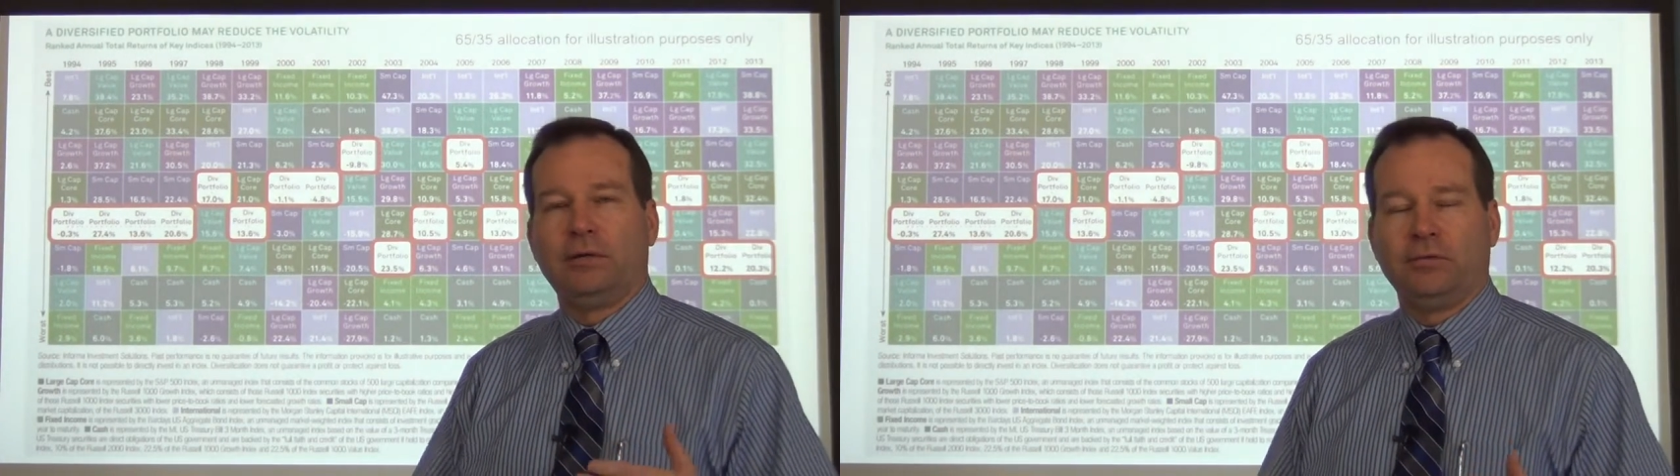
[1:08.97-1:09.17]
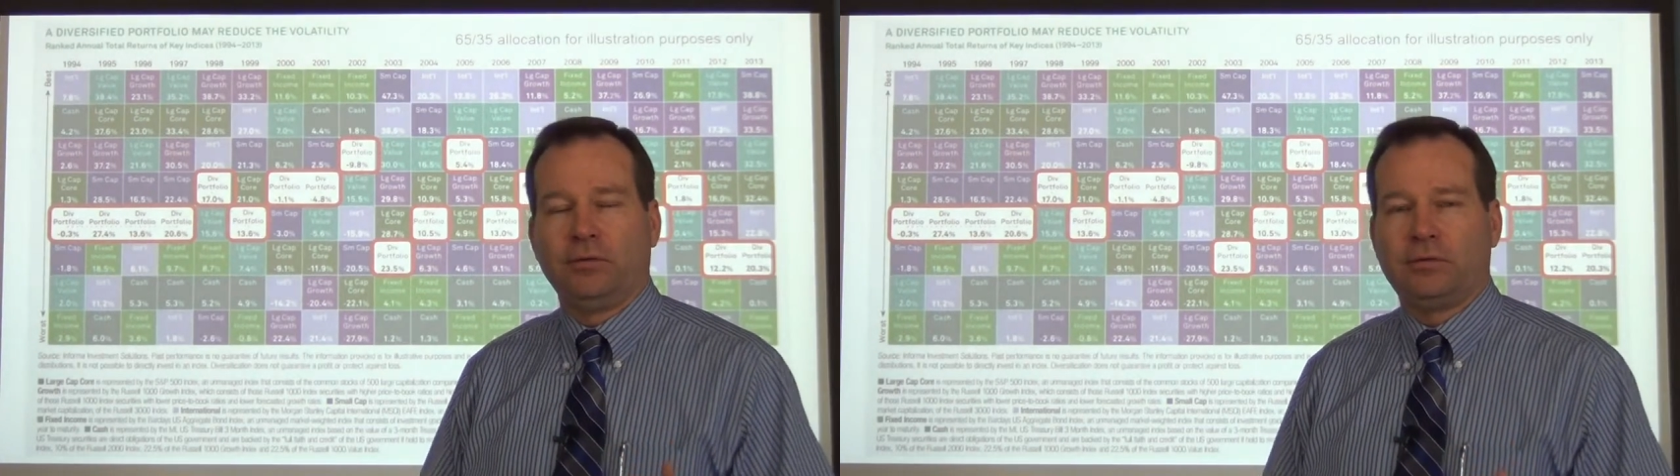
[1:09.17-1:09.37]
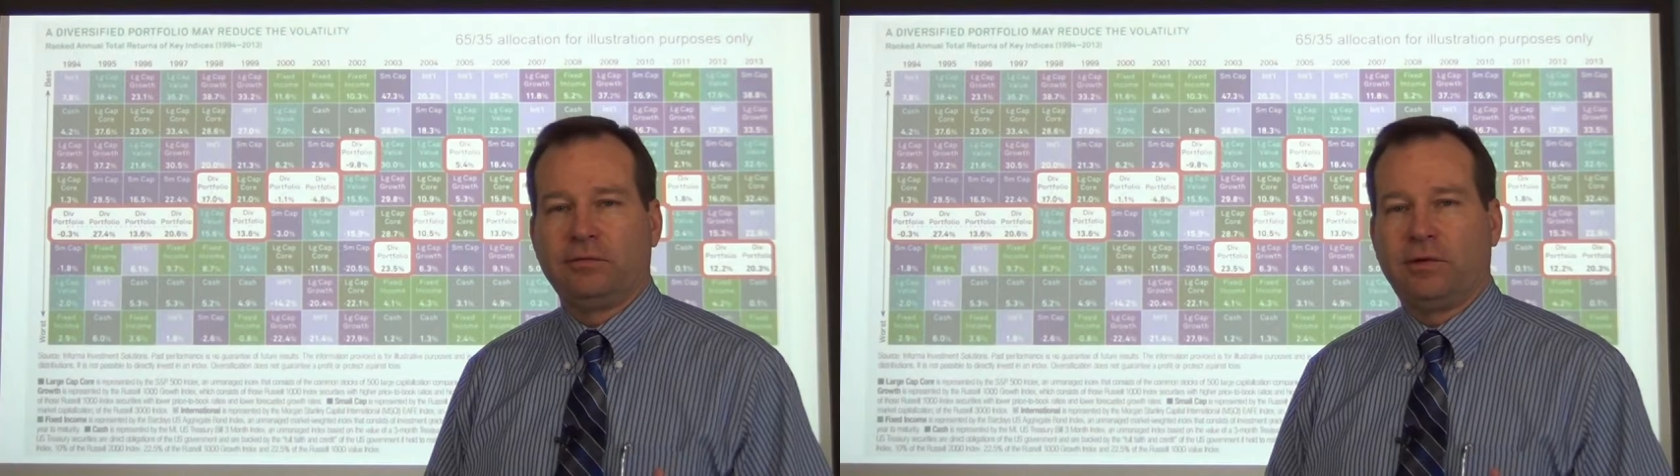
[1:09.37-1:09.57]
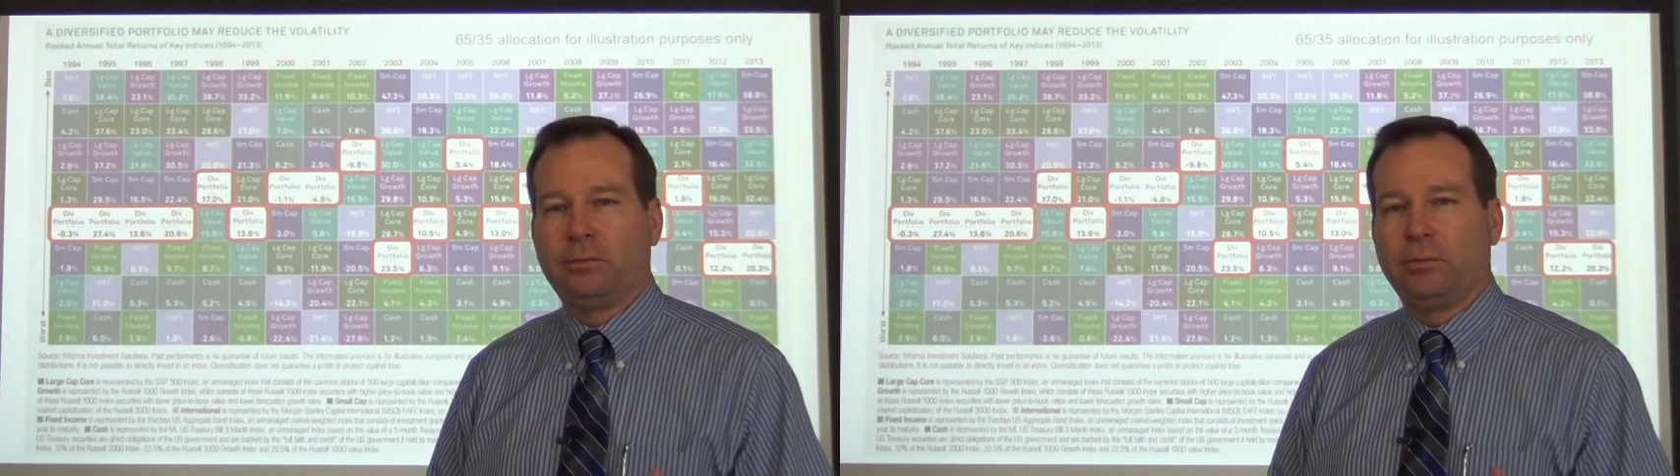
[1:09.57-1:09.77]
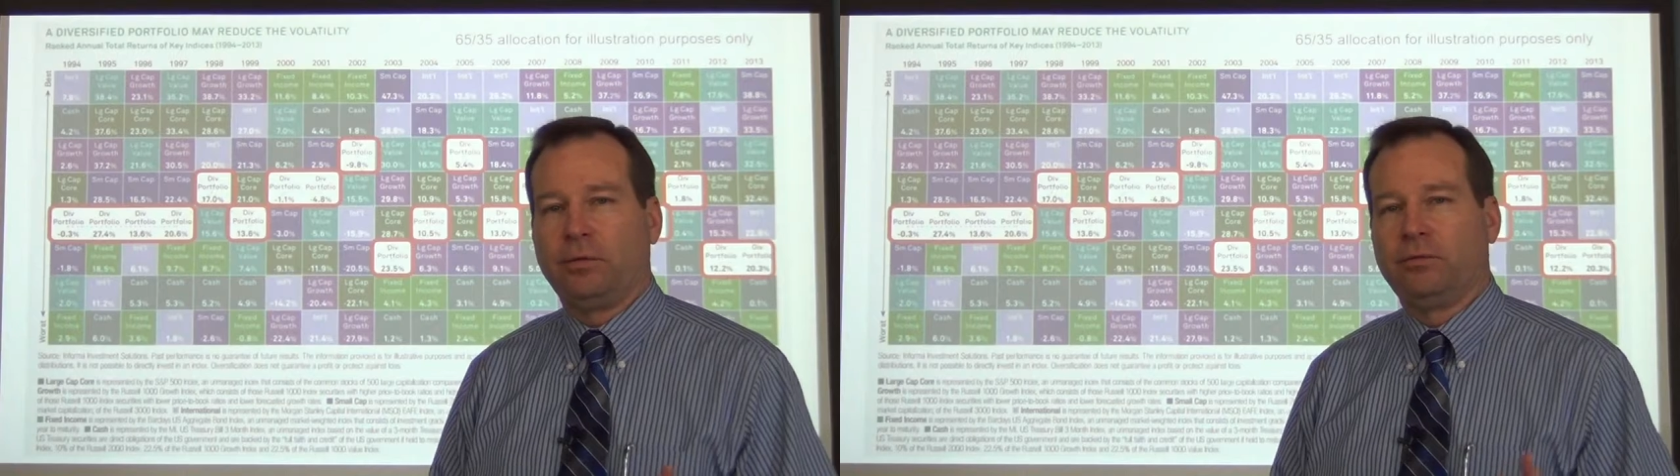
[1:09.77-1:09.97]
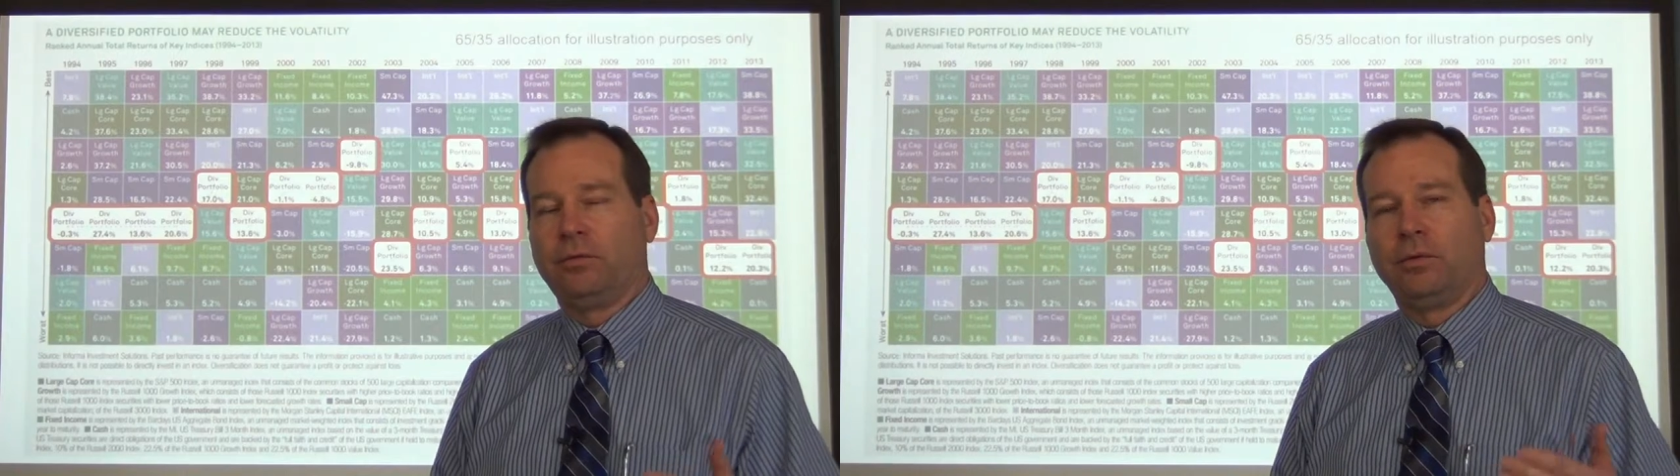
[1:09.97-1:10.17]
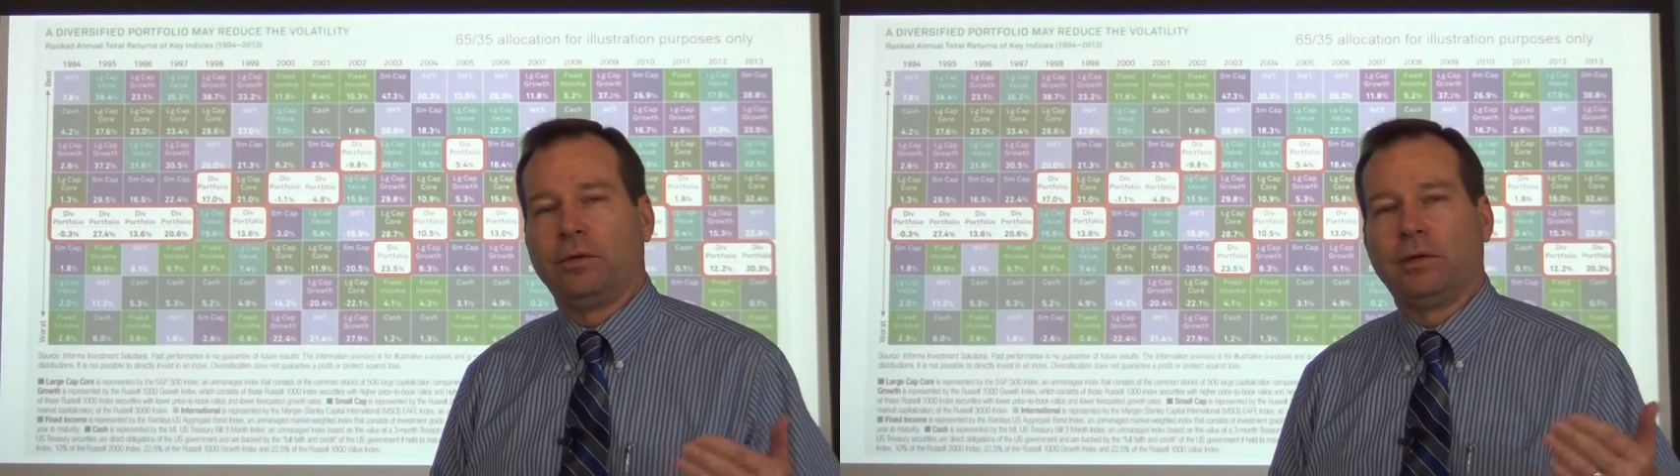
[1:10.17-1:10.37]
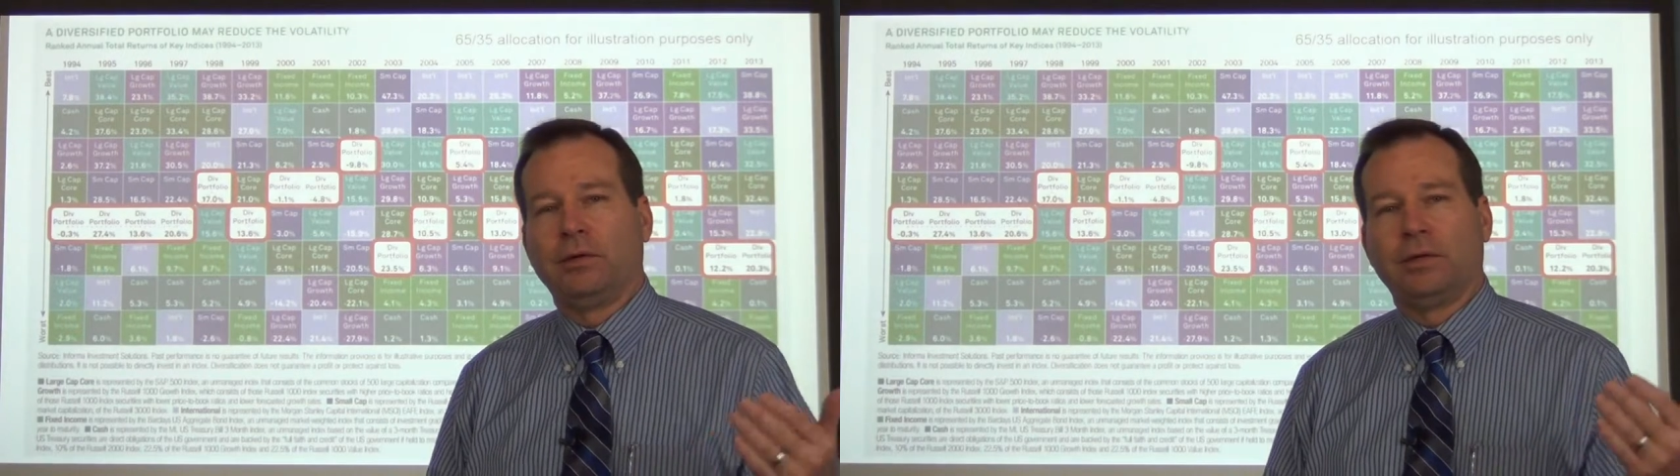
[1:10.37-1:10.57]
diversified
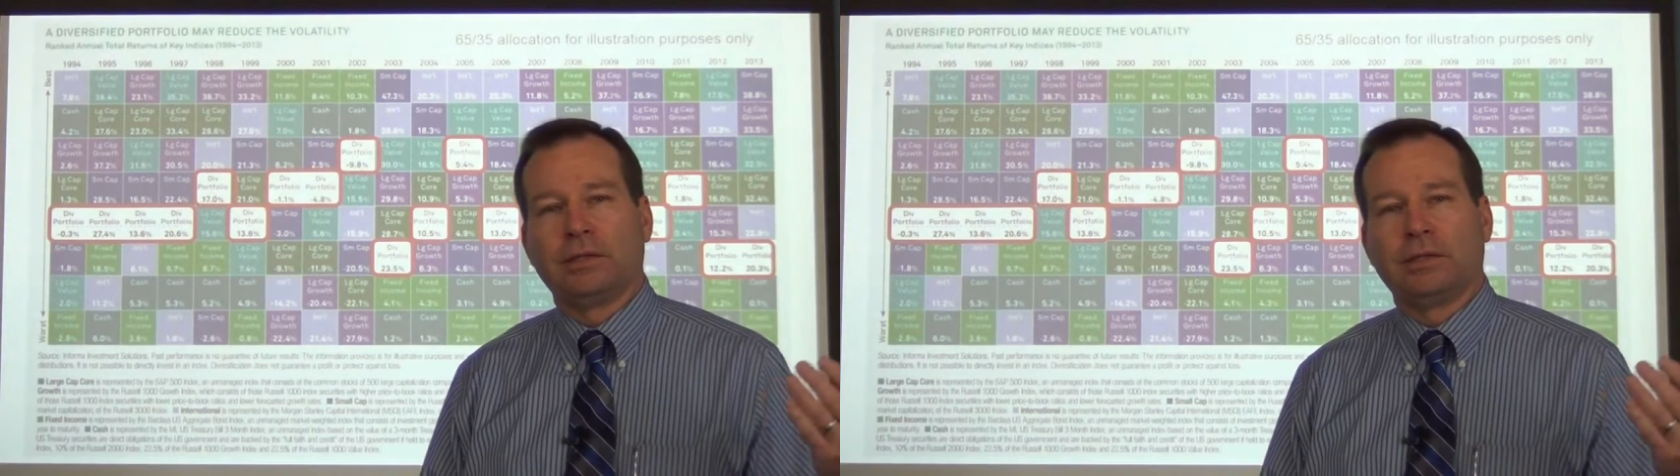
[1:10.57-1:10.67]
portfolio